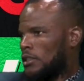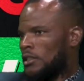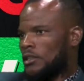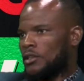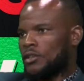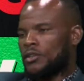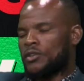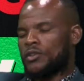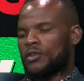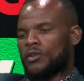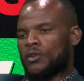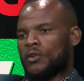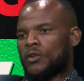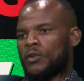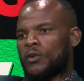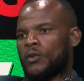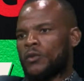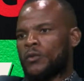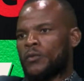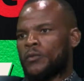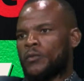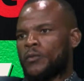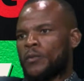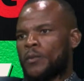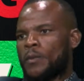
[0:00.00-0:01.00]

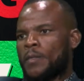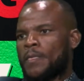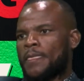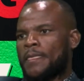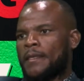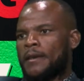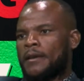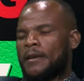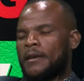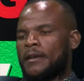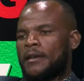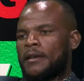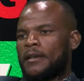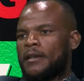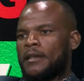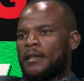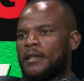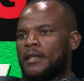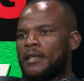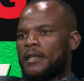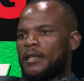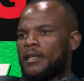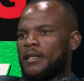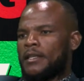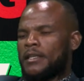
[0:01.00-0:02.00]
So,
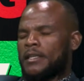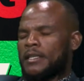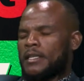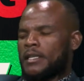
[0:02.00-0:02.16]
and